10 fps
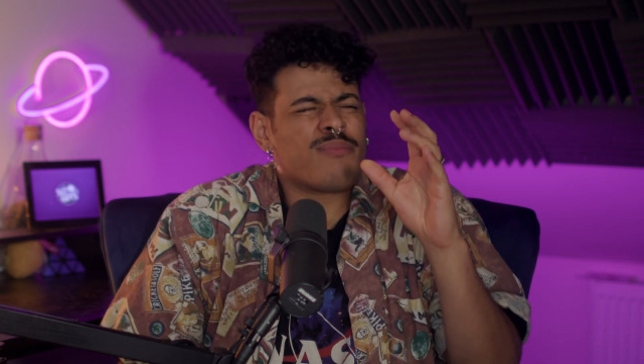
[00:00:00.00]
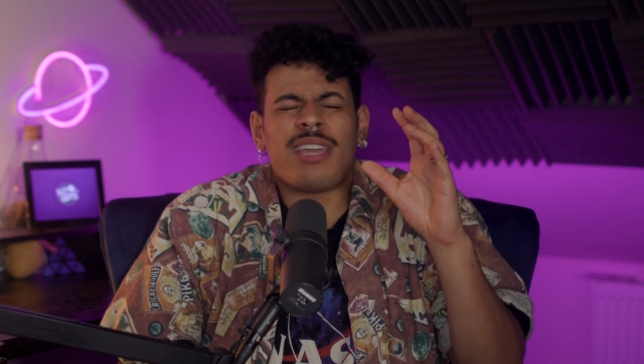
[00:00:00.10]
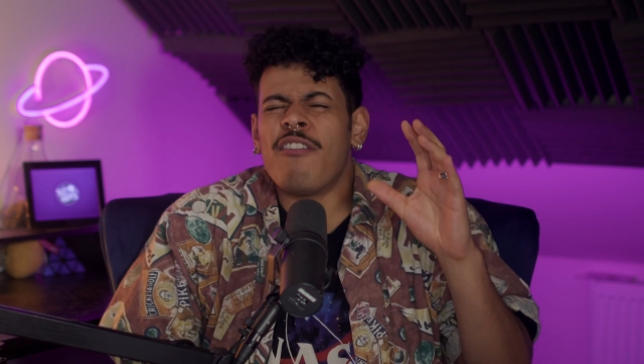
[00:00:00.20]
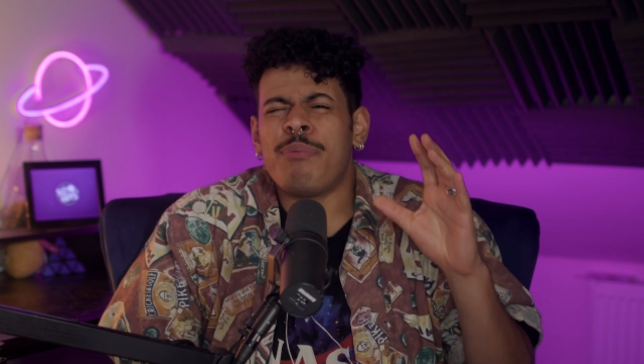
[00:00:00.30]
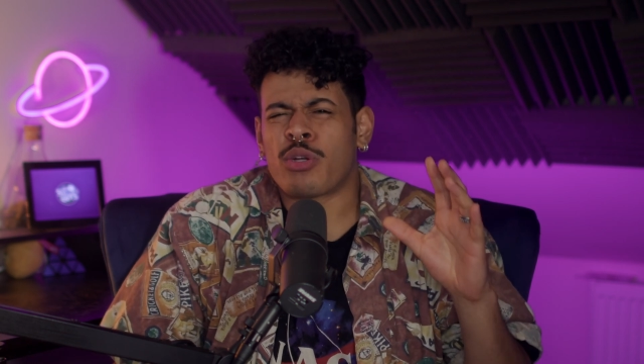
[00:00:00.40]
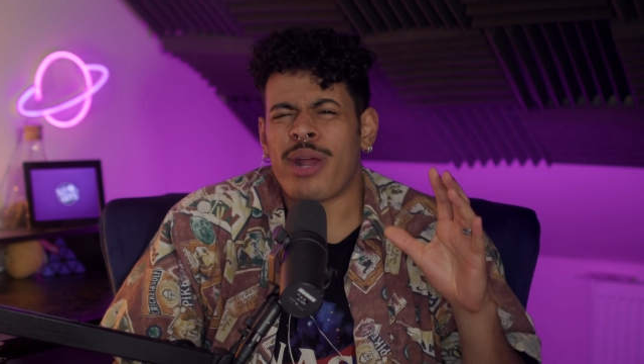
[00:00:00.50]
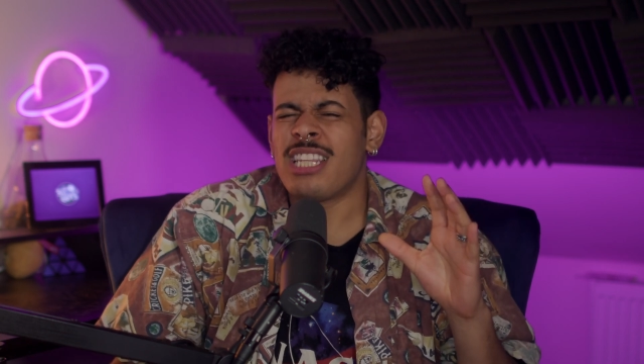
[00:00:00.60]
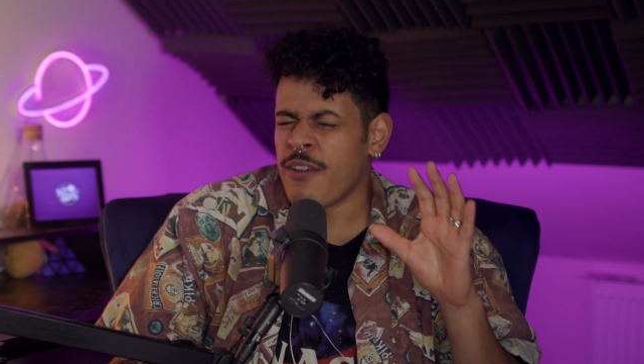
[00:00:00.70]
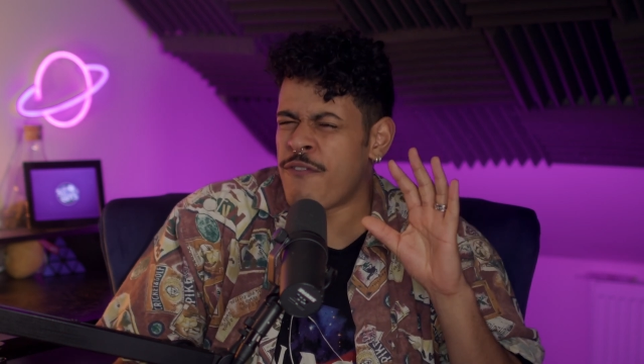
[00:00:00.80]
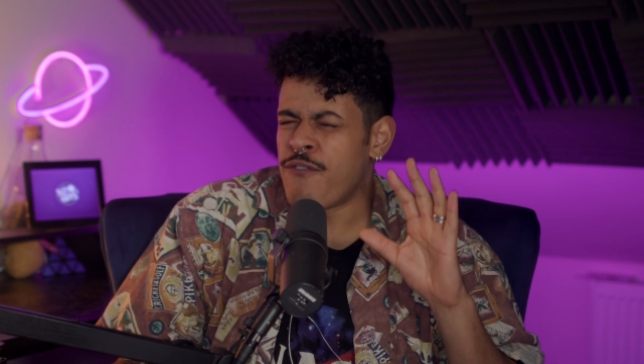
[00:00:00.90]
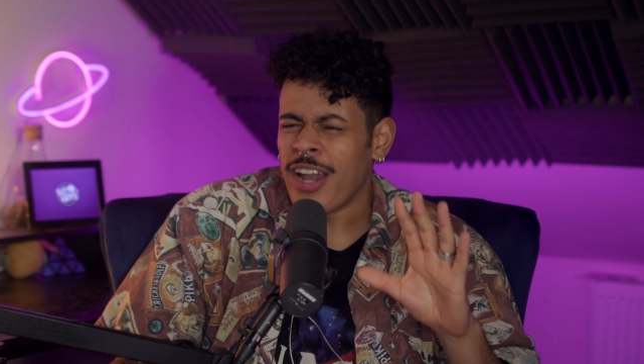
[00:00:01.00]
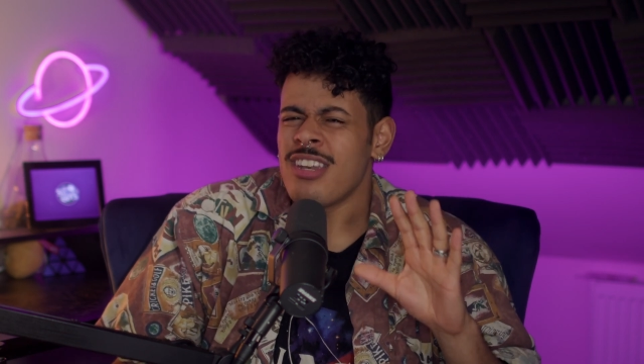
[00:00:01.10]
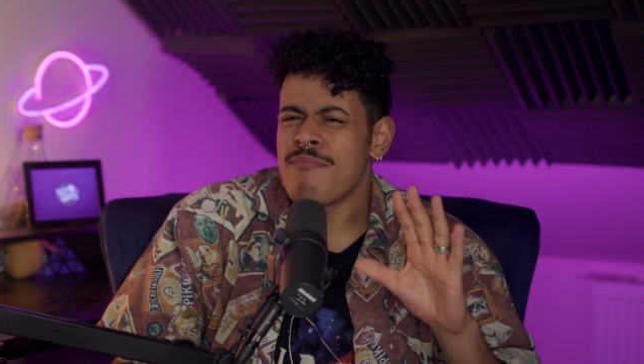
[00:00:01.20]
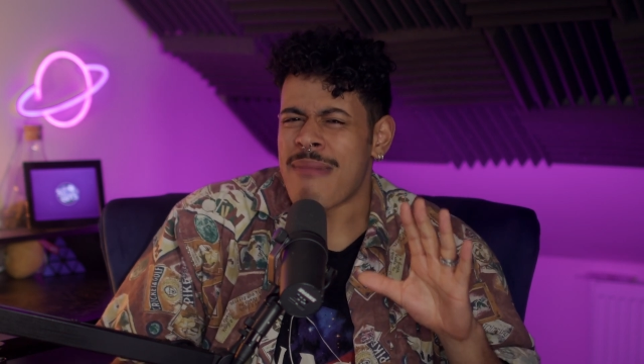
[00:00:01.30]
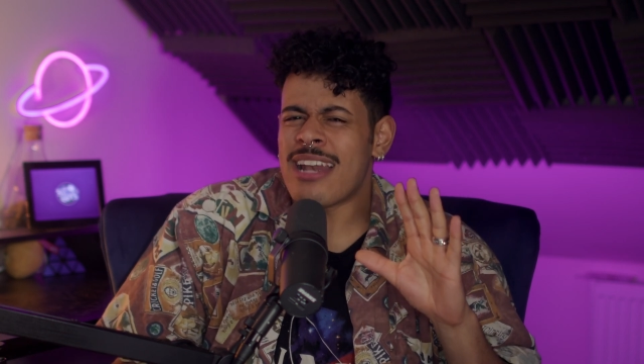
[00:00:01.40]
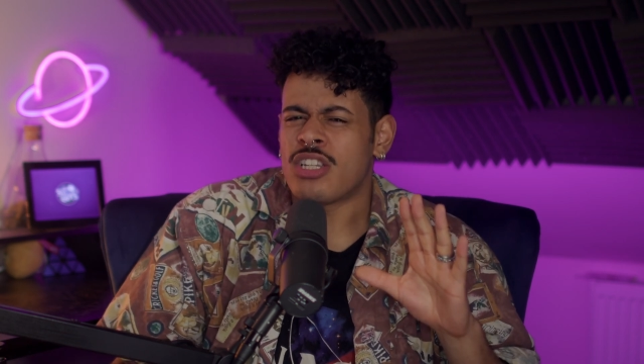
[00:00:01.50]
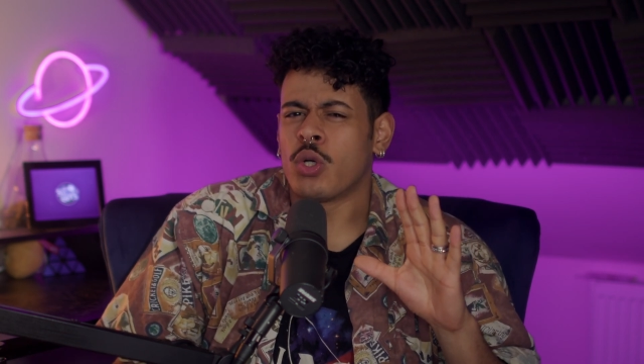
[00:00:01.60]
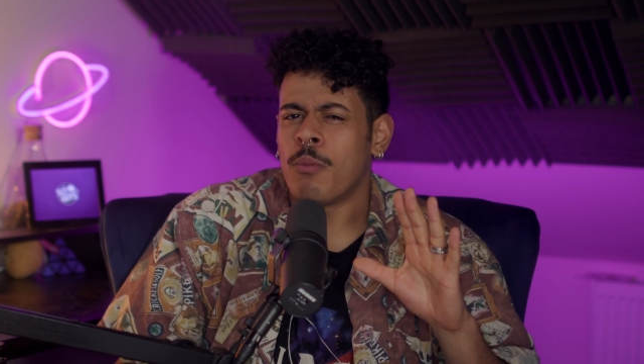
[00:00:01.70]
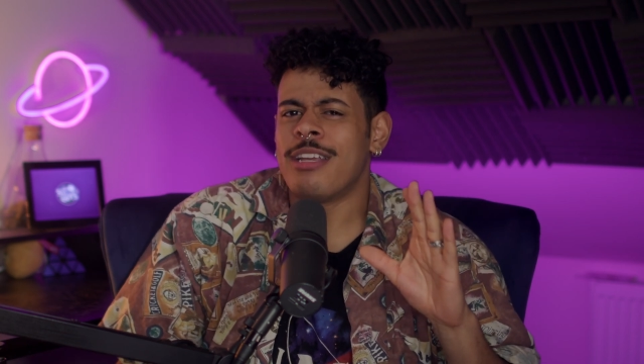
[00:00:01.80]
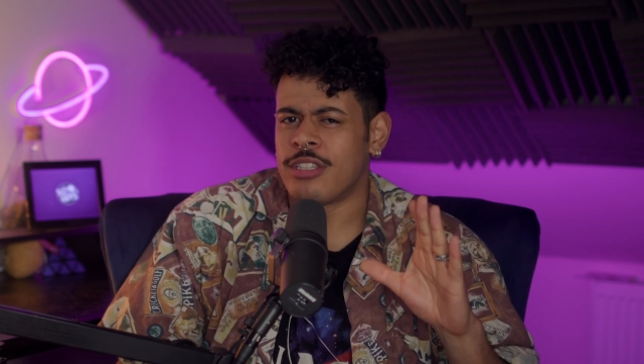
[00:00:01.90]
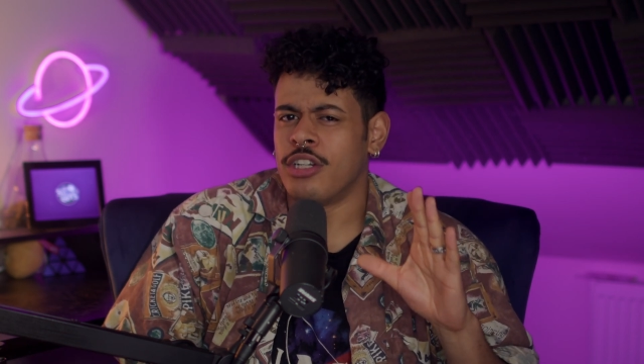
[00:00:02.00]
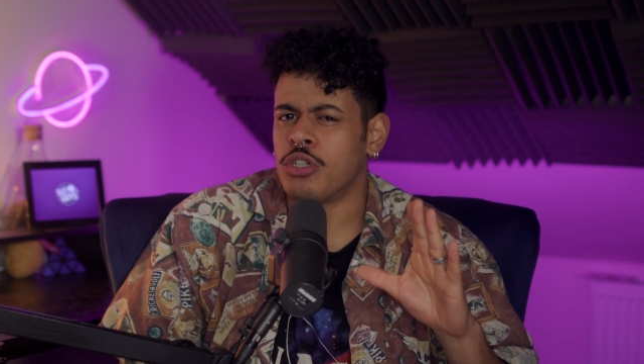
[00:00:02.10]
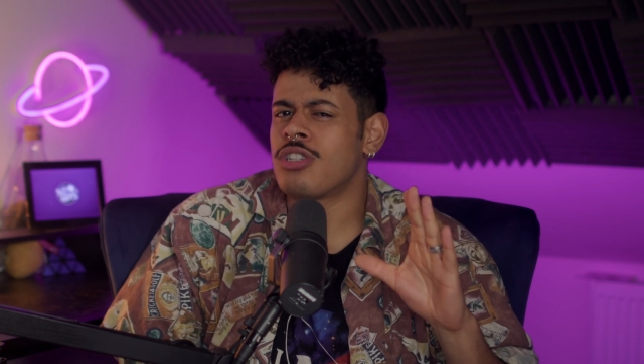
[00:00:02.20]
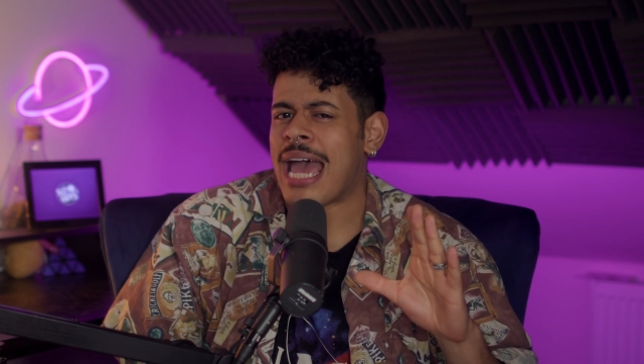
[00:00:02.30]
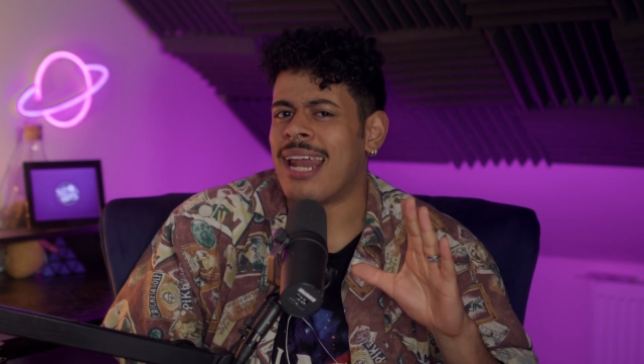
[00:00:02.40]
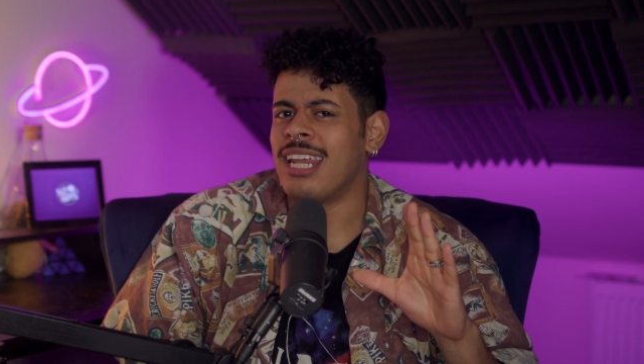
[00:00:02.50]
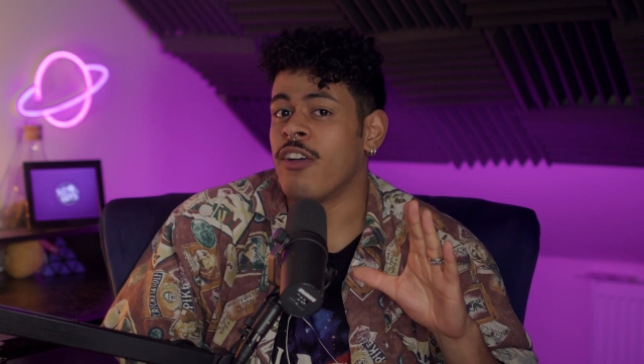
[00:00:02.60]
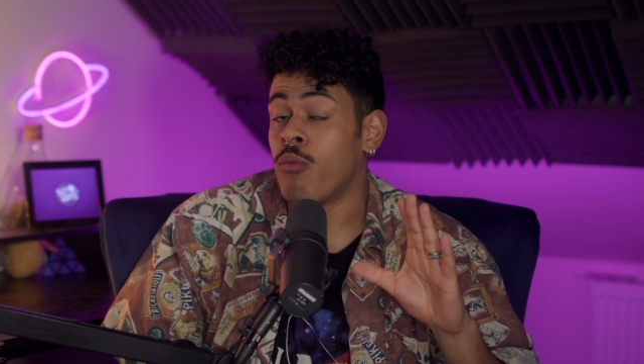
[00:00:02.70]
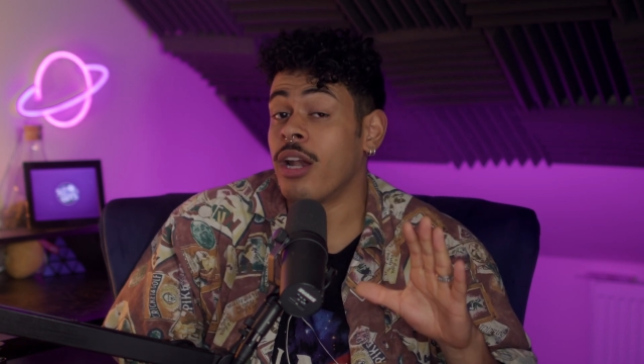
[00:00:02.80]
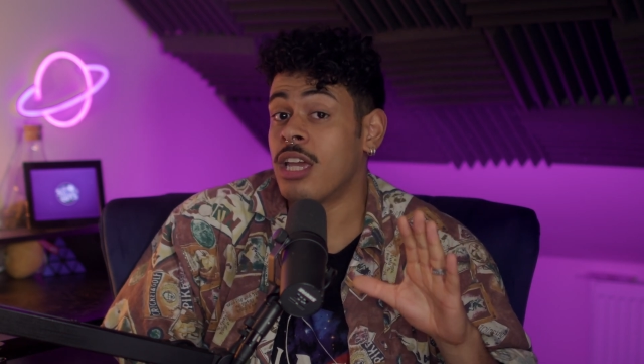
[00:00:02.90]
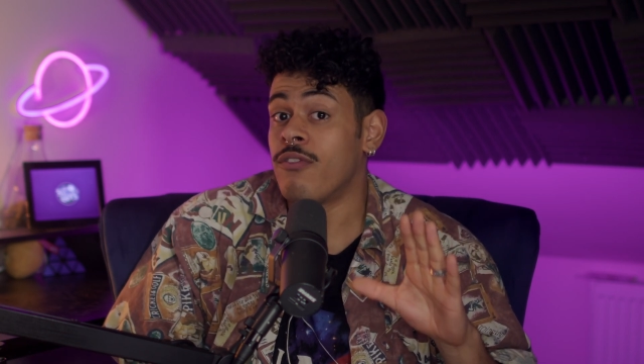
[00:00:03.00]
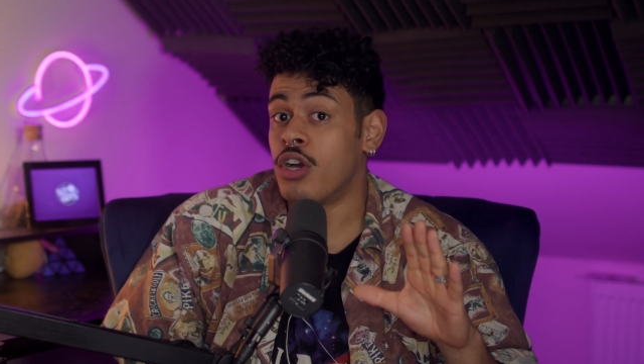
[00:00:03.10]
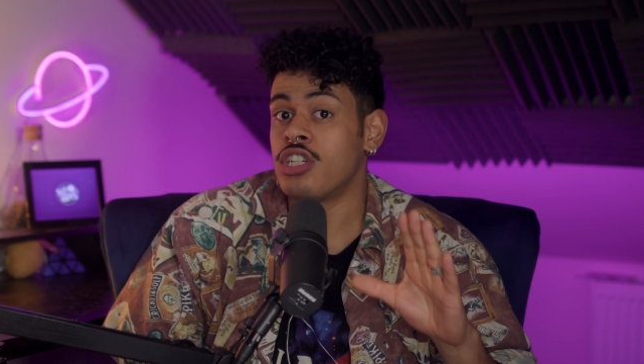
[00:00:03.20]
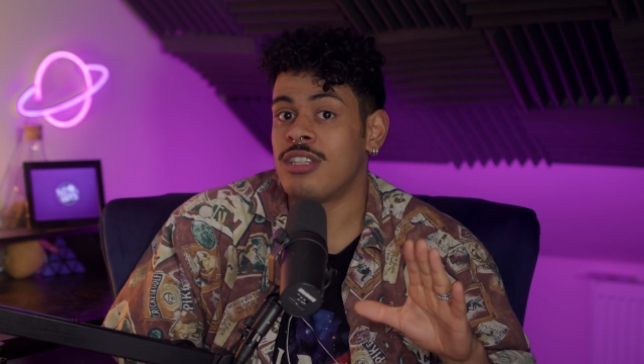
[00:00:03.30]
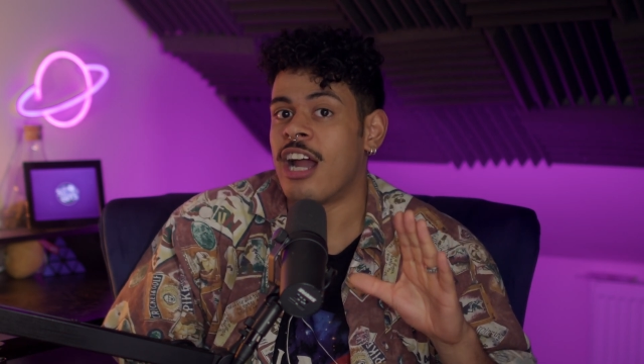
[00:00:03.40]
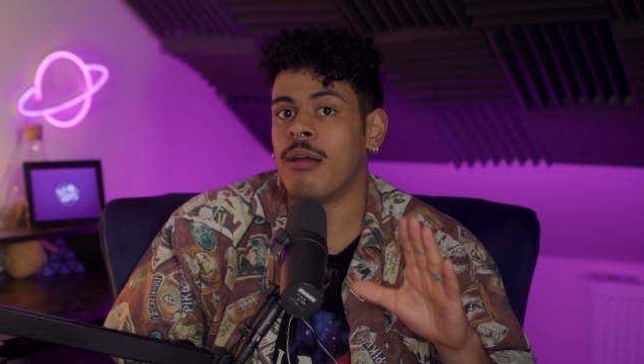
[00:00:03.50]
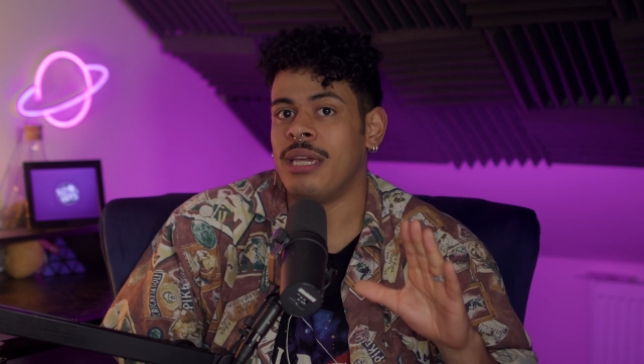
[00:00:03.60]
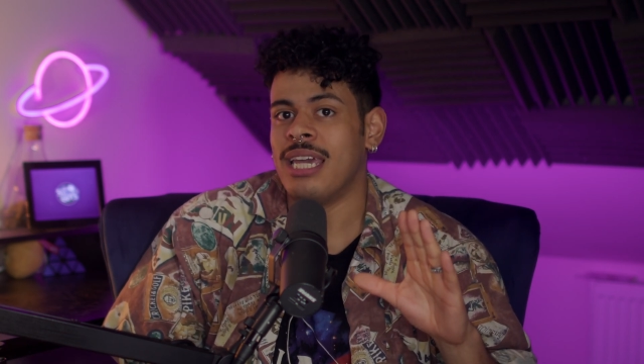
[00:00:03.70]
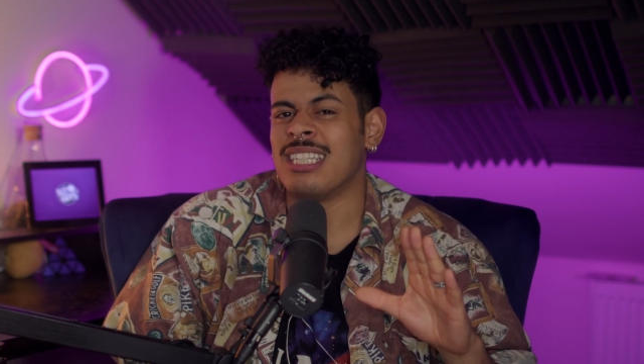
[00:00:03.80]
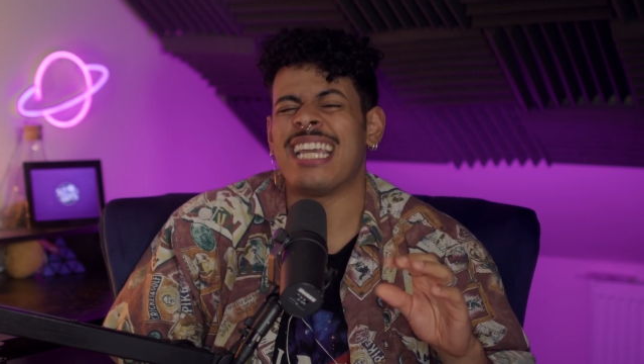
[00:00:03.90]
kind of betrays a fundamental misunderstanding of what conversion therapy is.